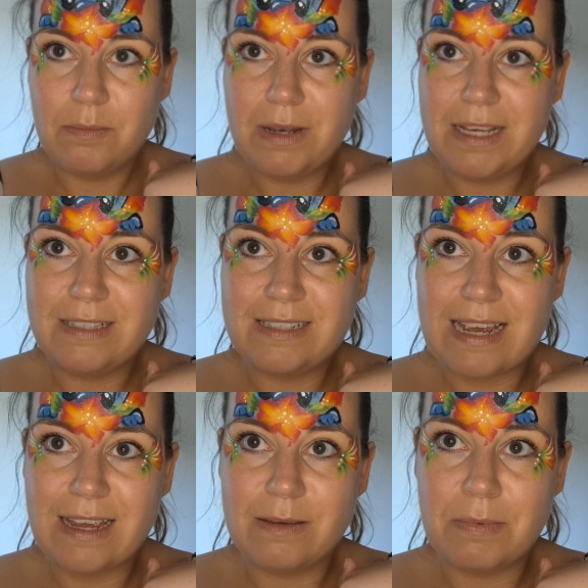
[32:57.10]
please
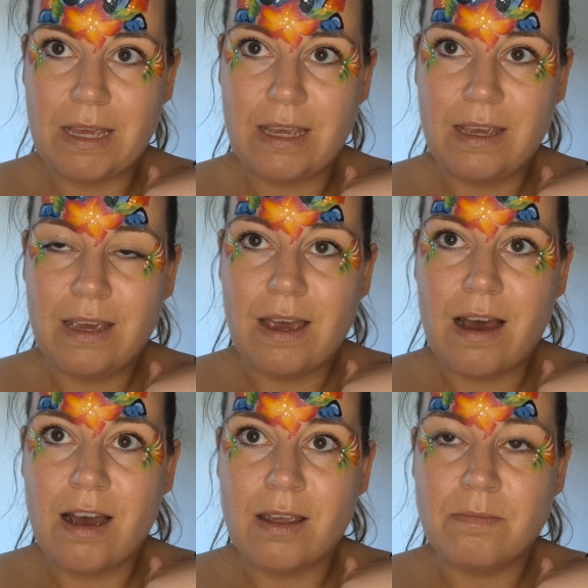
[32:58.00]
tag me.
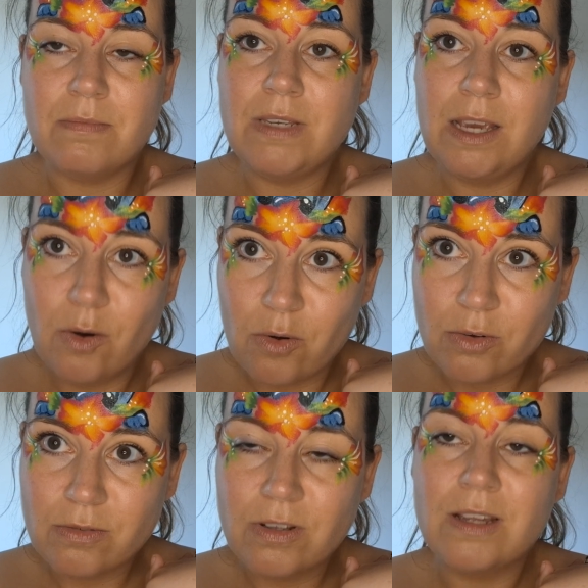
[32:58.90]
I'm
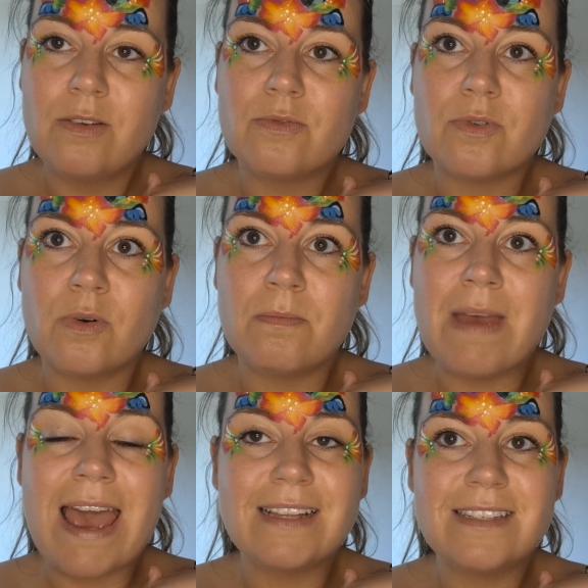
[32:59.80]
Nicole from
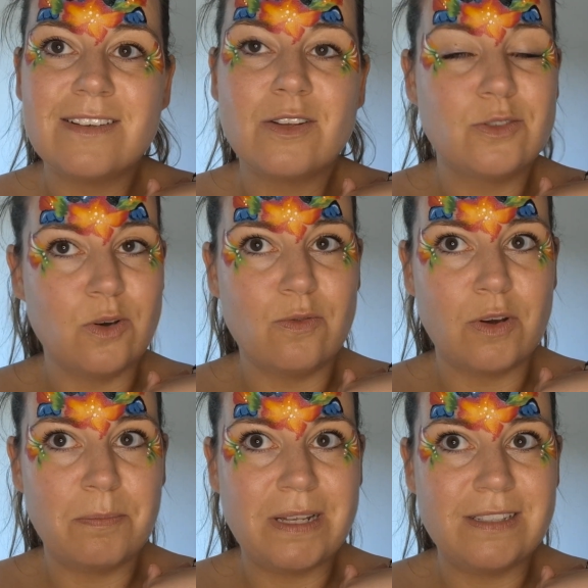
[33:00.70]
Het
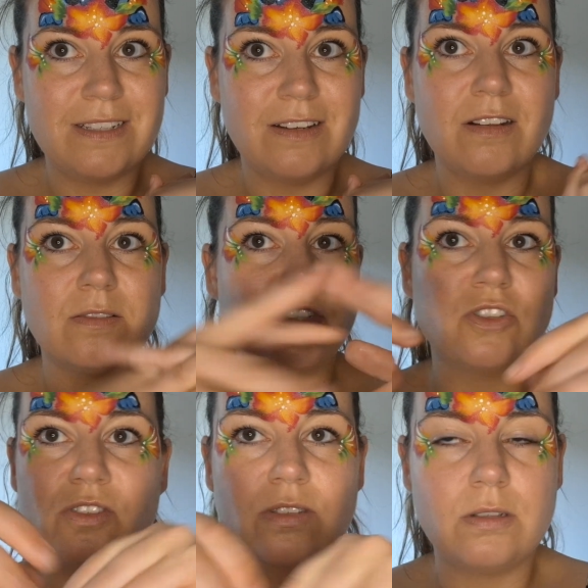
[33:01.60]
Toverpenseel. I'll
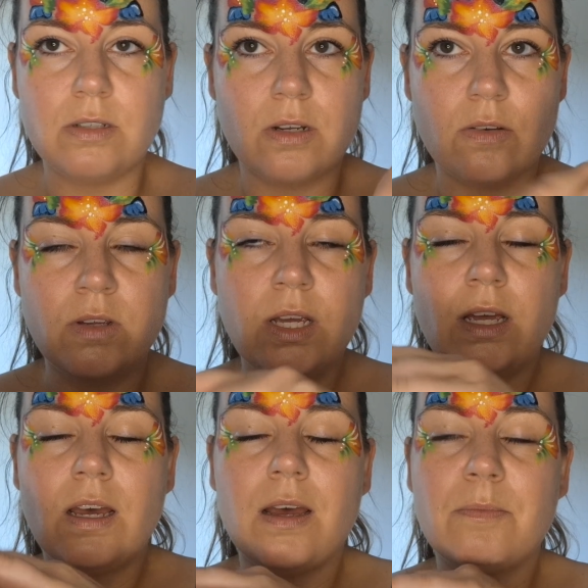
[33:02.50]
just
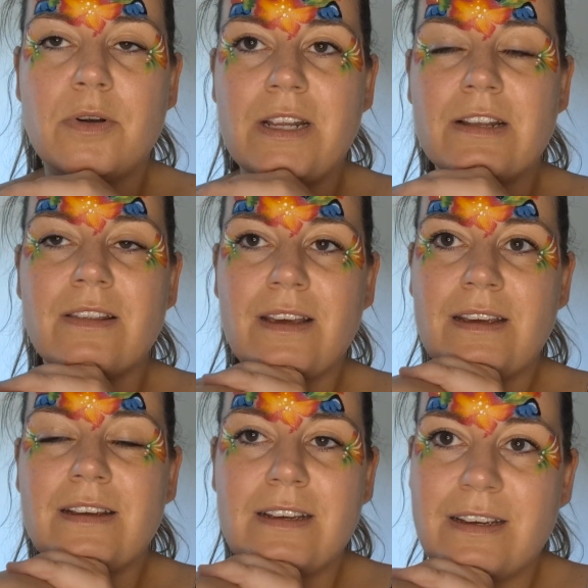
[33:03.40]
put it on
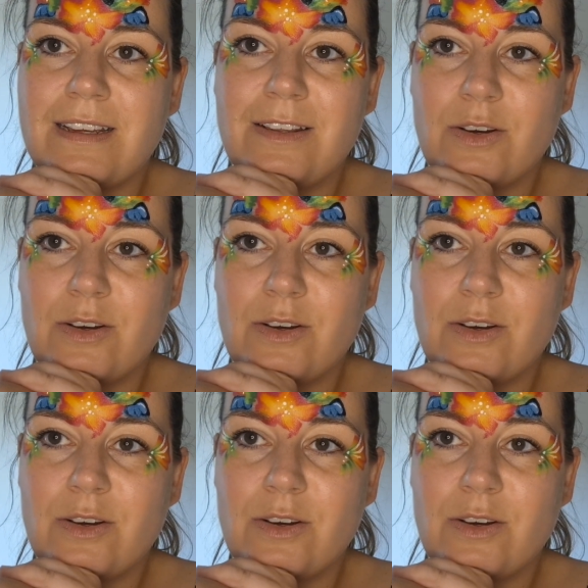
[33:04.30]
there in